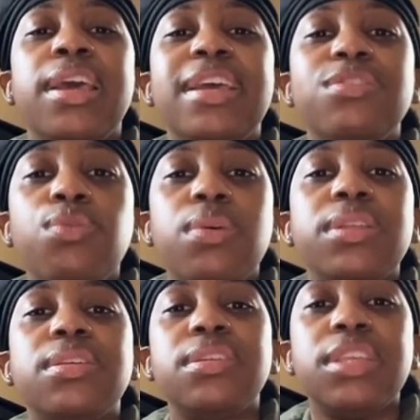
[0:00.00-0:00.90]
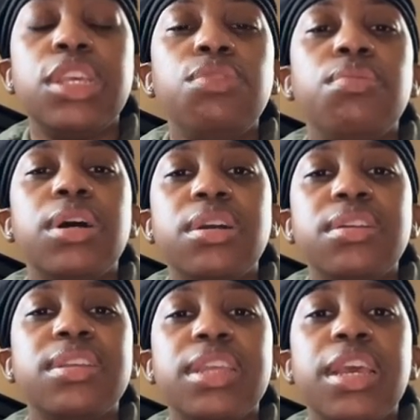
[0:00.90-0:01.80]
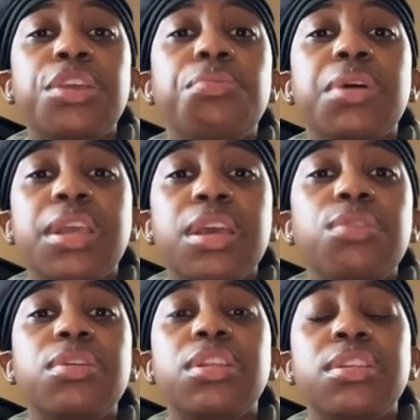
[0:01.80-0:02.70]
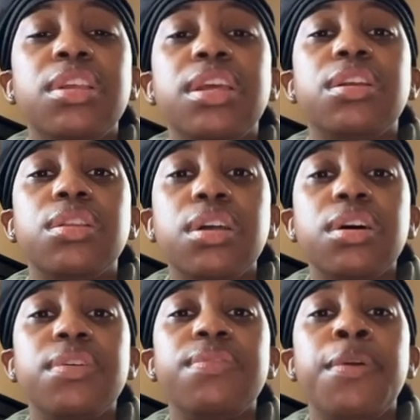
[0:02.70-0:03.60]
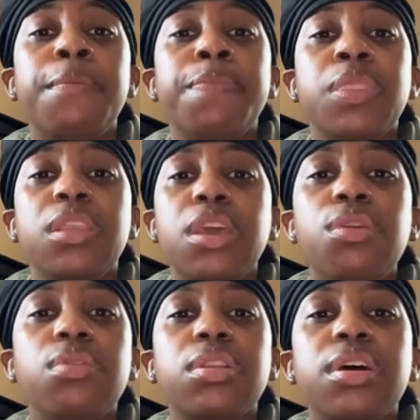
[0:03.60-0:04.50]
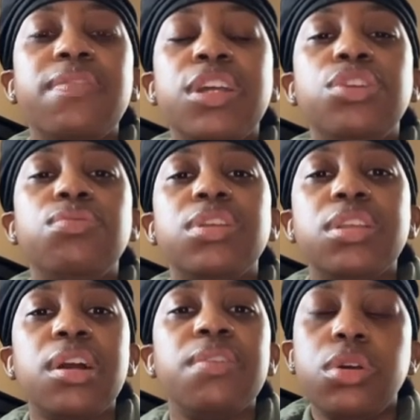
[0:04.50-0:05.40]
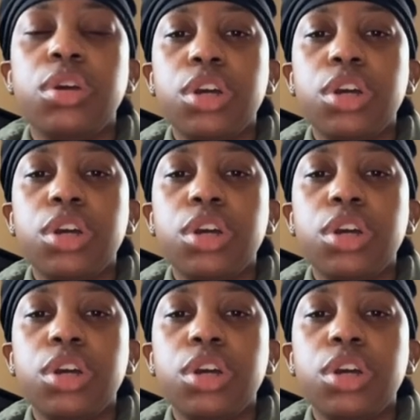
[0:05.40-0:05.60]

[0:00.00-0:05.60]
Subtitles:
is going to see you and understand you and give you the love that you deserve.